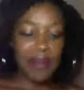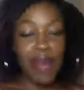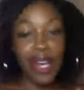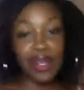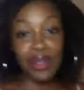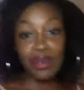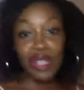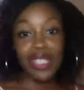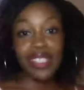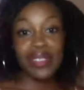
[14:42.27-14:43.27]

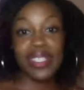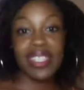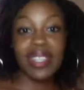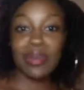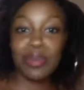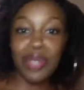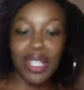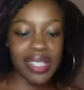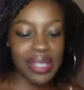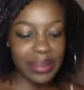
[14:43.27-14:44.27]
mango ready to
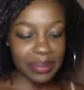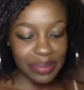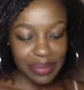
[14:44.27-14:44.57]
celebrate.